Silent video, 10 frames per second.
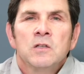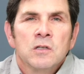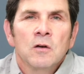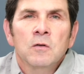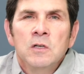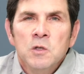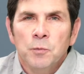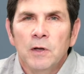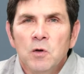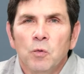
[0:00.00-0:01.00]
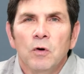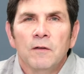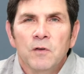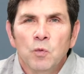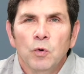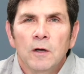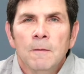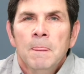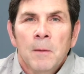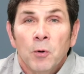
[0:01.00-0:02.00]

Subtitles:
So spread the word if you would.